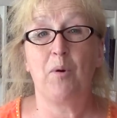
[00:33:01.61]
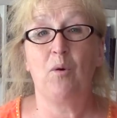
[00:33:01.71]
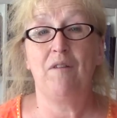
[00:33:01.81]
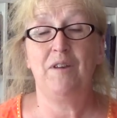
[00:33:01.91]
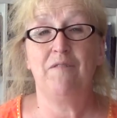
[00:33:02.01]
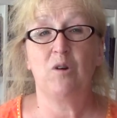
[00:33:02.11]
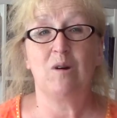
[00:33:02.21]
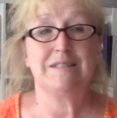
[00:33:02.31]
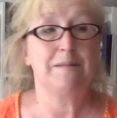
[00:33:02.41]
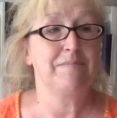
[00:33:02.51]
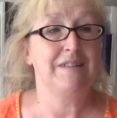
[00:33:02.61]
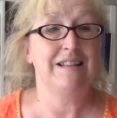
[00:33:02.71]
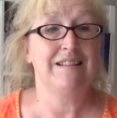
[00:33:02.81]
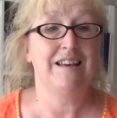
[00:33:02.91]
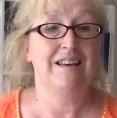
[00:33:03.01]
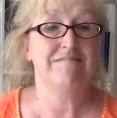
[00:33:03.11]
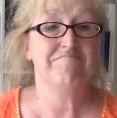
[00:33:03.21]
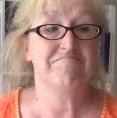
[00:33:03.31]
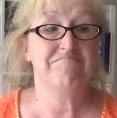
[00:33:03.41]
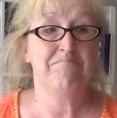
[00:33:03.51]
or if you've got something that
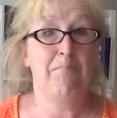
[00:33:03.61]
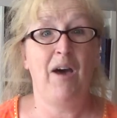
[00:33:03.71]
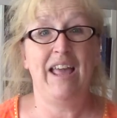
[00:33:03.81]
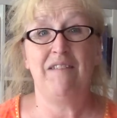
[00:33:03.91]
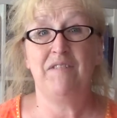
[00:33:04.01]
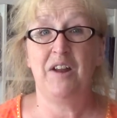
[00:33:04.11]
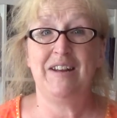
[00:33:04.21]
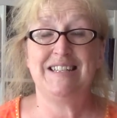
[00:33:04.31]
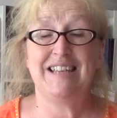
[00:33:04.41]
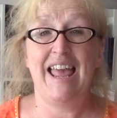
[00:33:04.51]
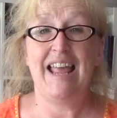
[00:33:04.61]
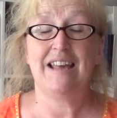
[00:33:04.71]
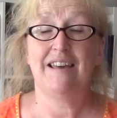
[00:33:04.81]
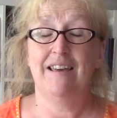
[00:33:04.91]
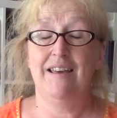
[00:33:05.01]
might even only take,